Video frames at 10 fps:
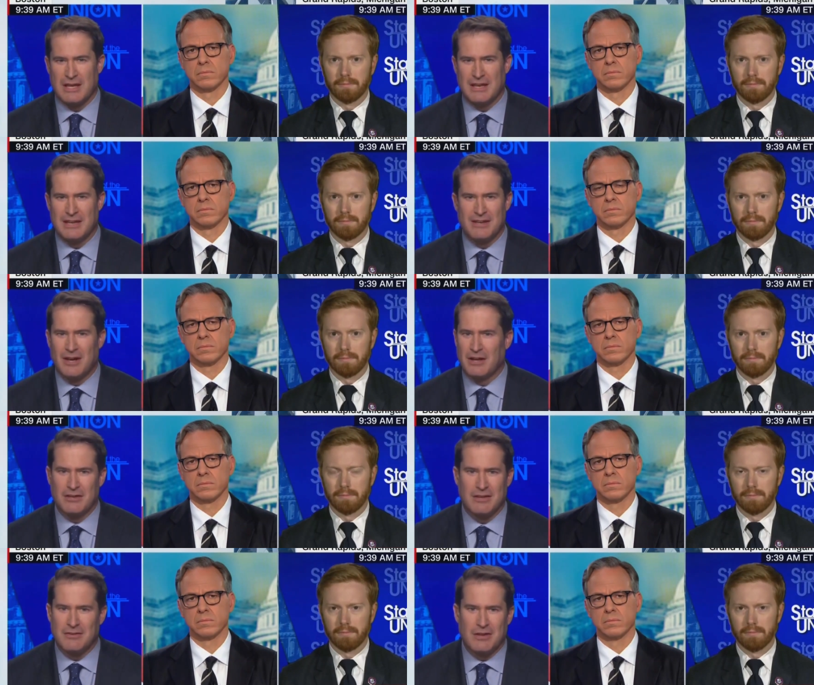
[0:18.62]
Speaker 1: in not
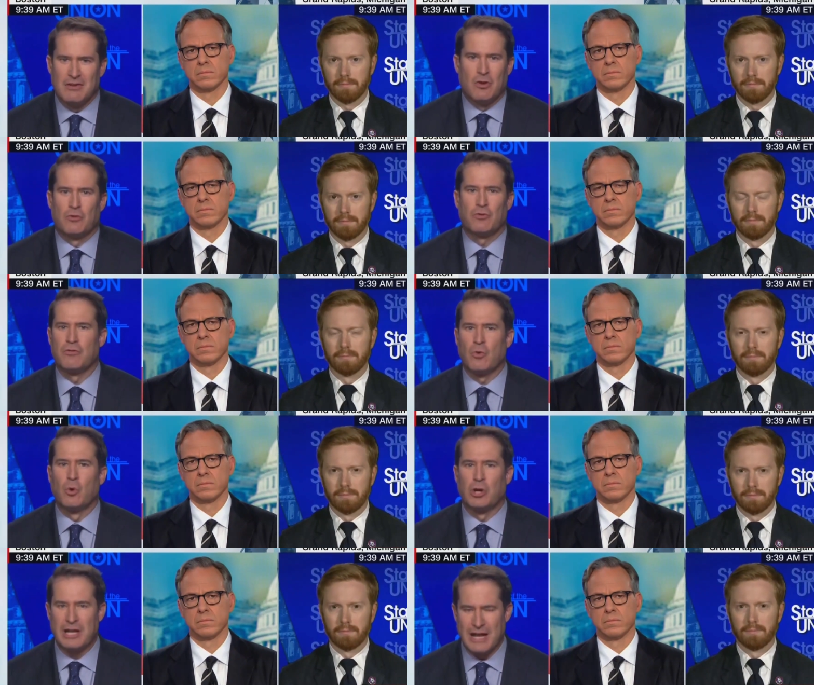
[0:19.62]
in no sort of
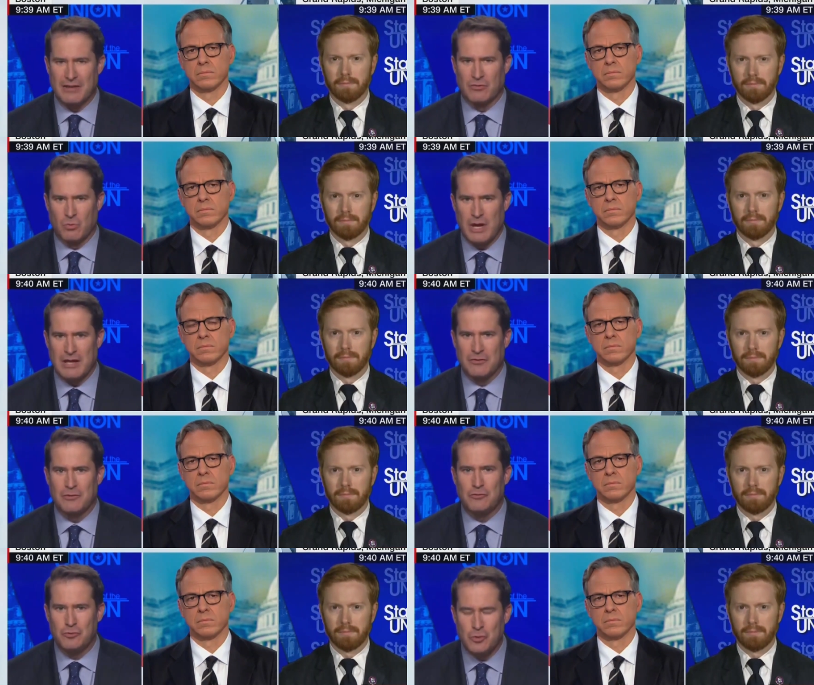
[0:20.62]
organized way. So
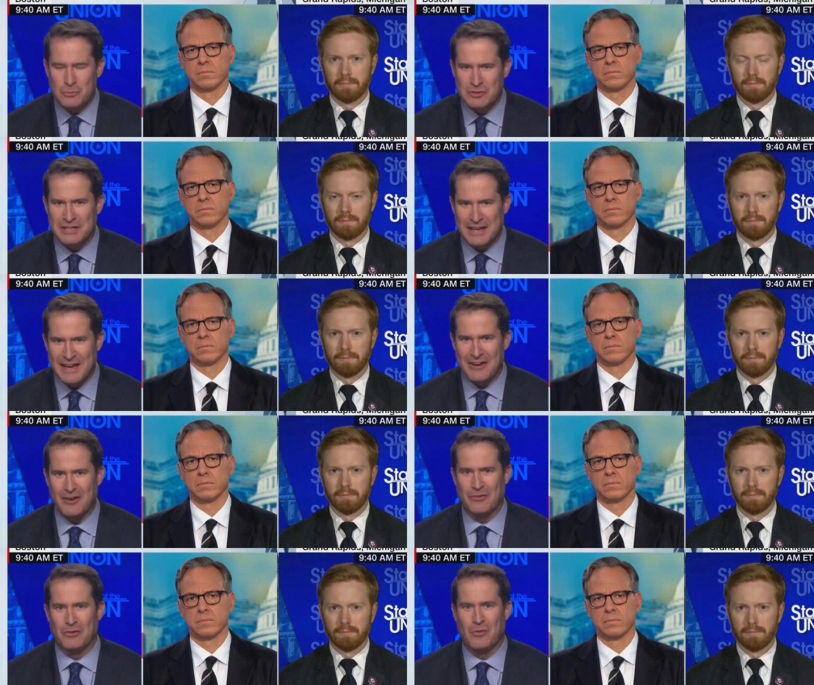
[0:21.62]
the troops again
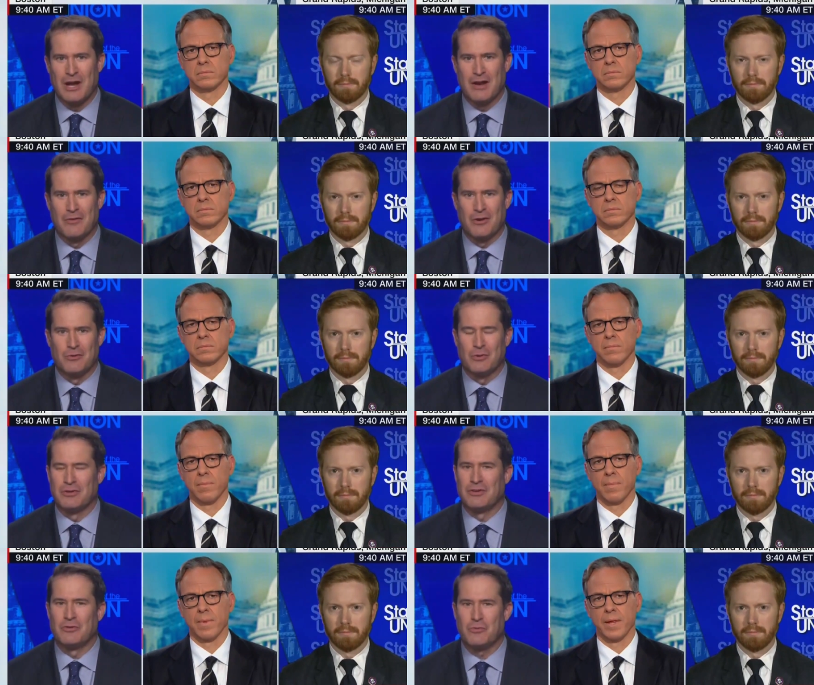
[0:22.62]
on the ground are doing
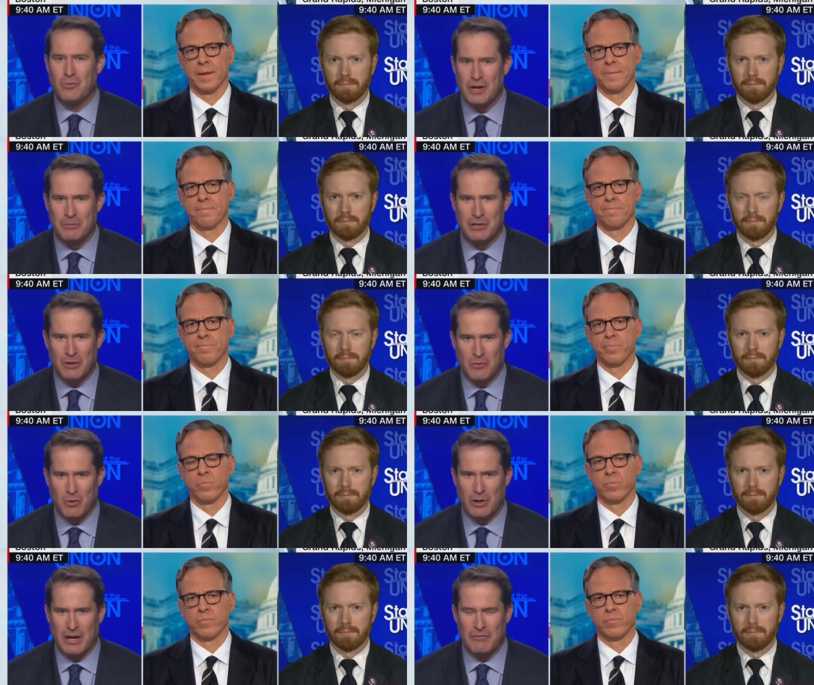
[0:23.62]
this incredibly
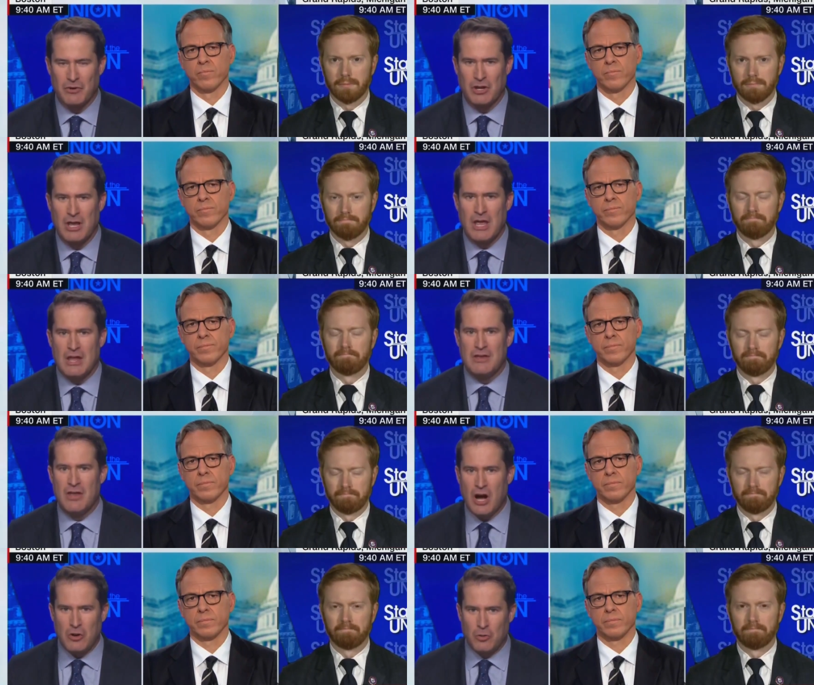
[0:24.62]
heroic effort,
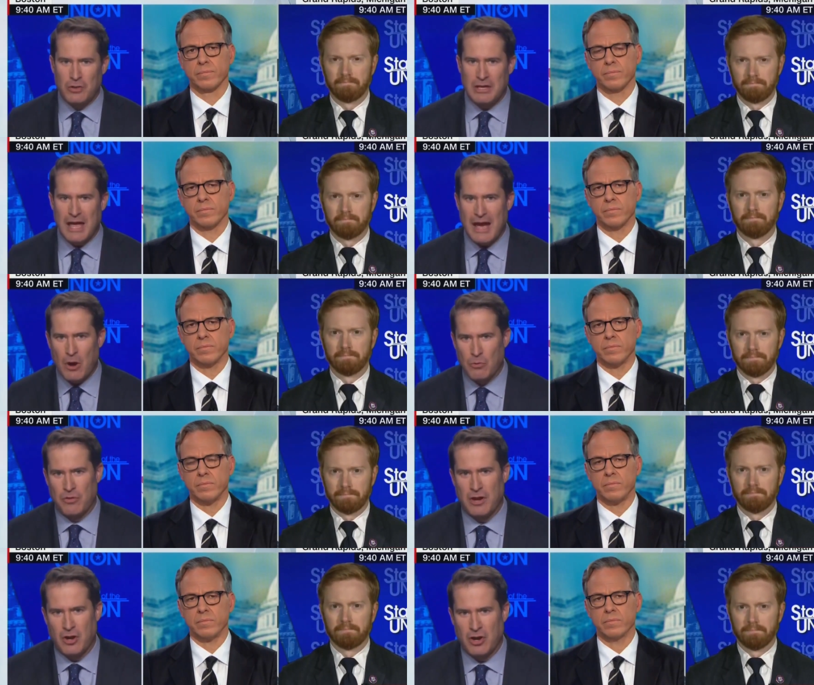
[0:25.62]
not only out
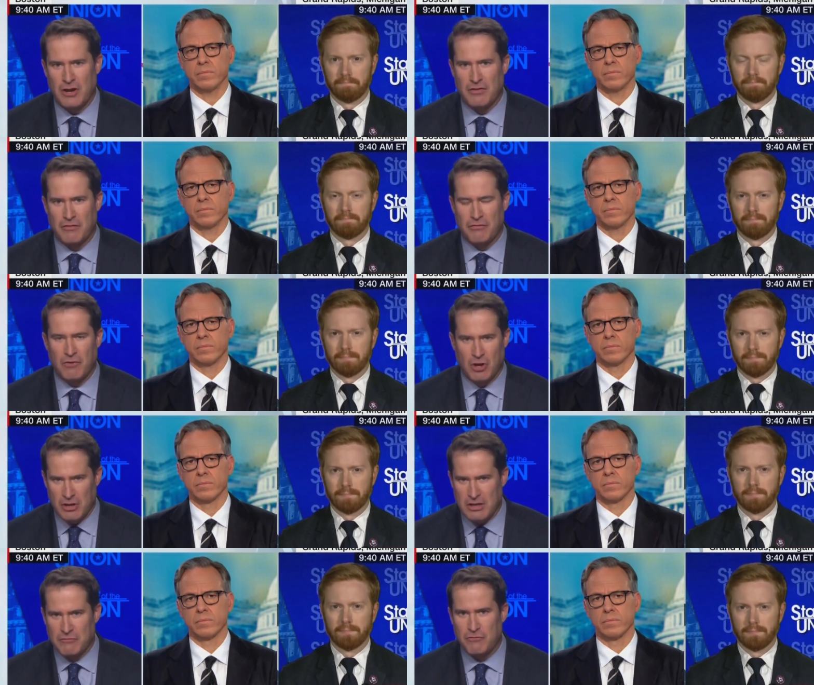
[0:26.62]
there in the uh,
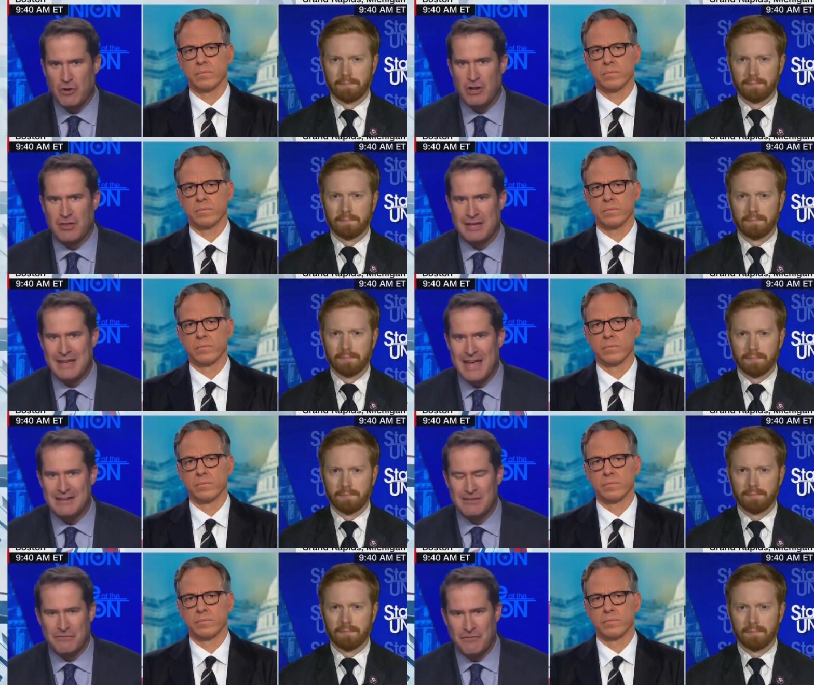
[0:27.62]
in front of the
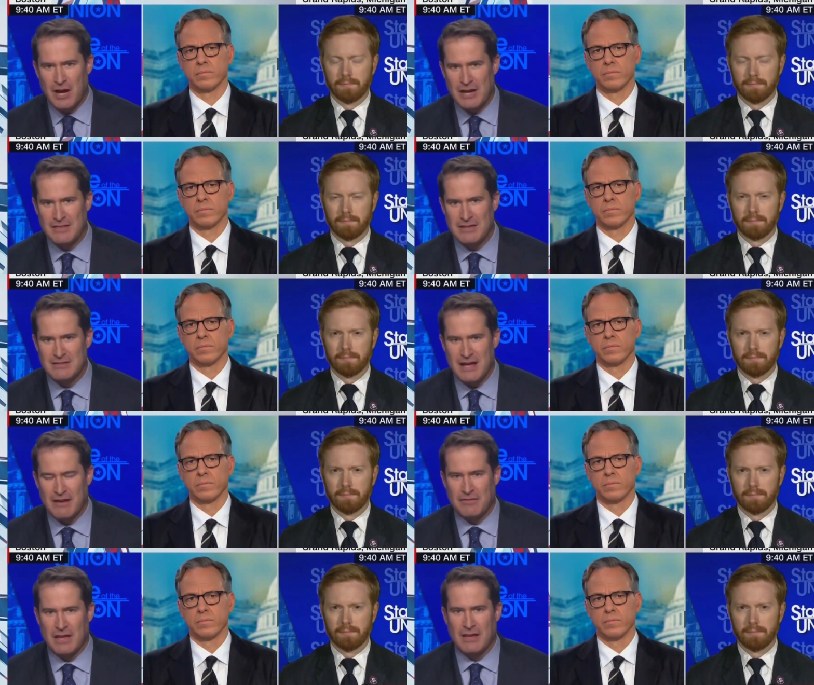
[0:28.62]
gate to find these
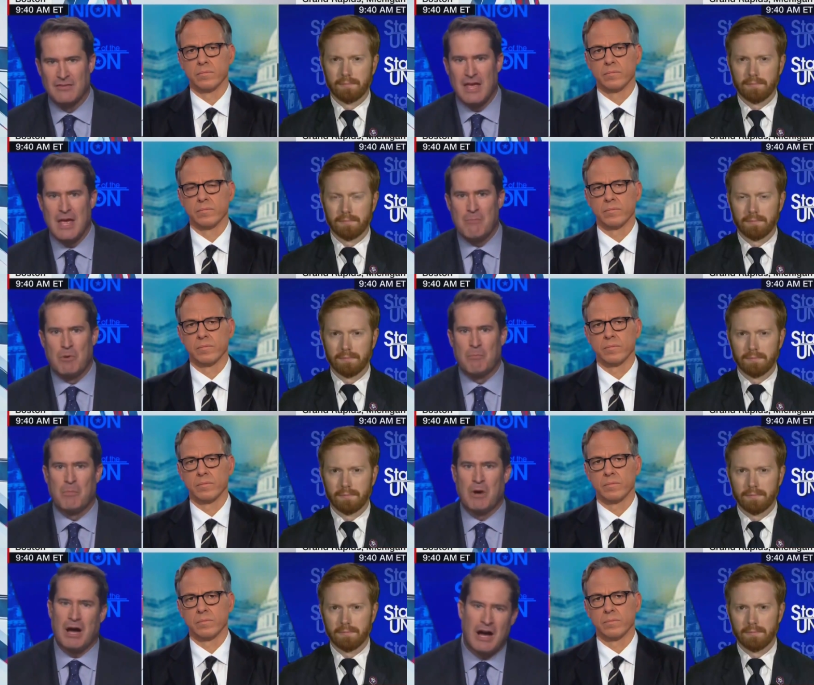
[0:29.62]
Afghans, but
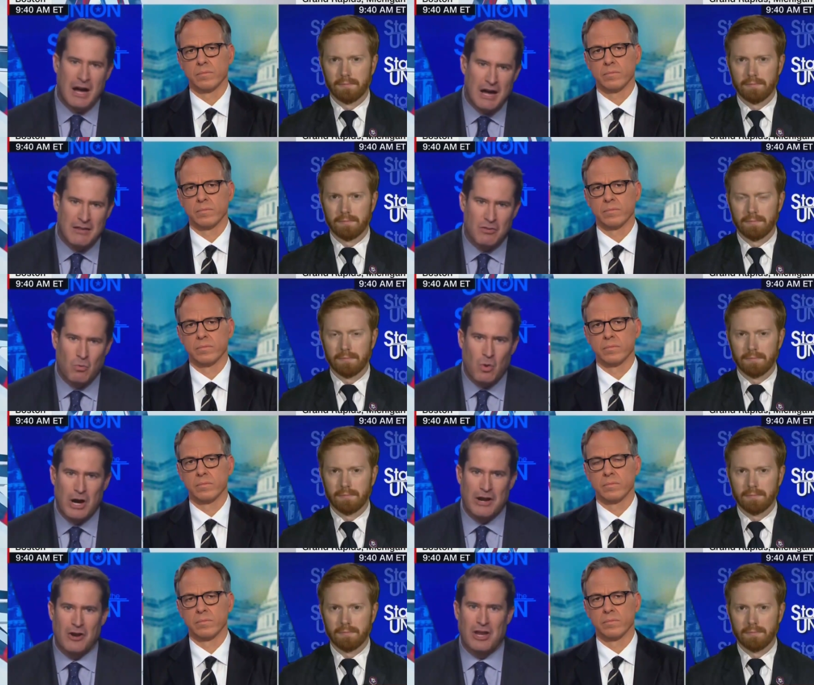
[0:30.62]
behind the
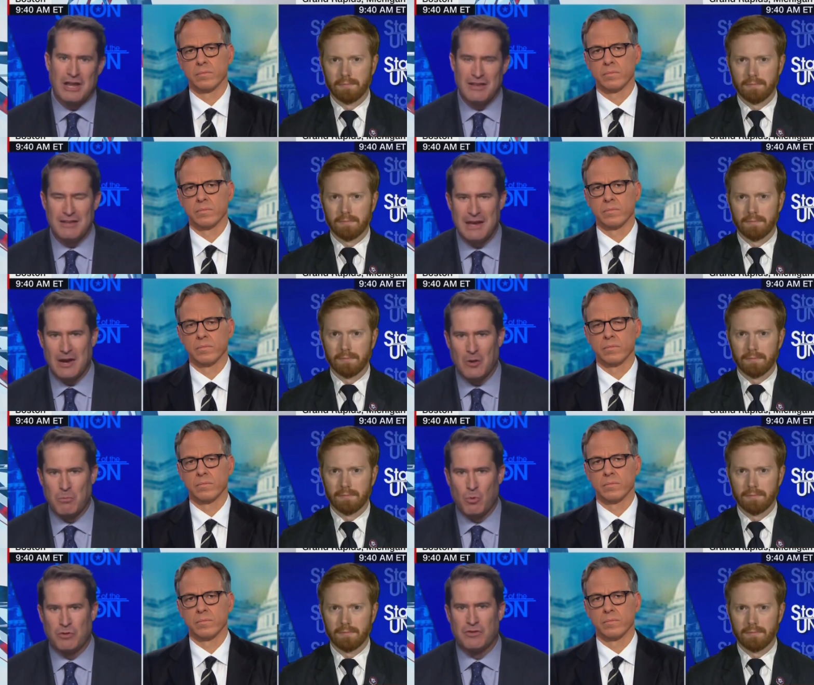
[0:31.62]
wire in the
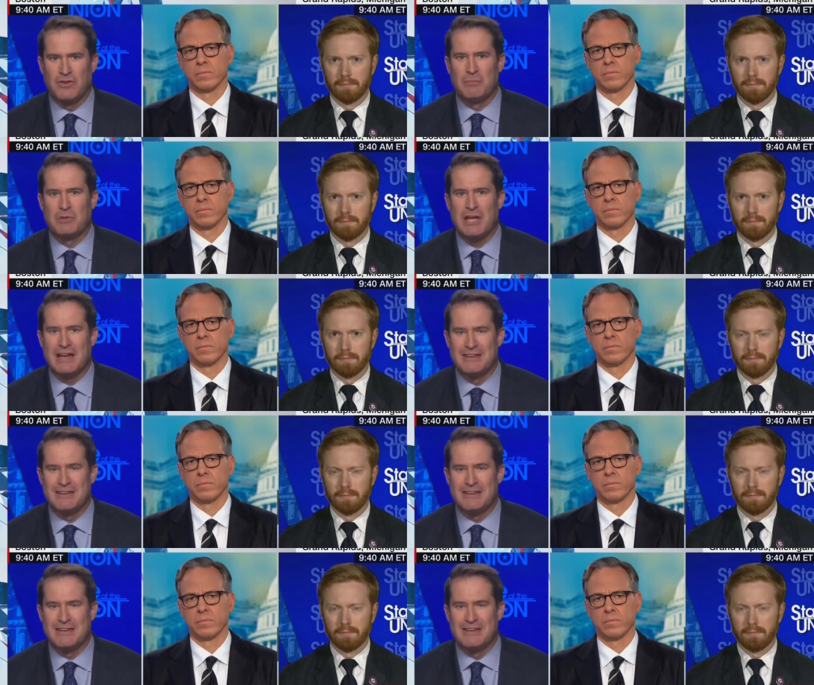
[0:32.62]
airport to simply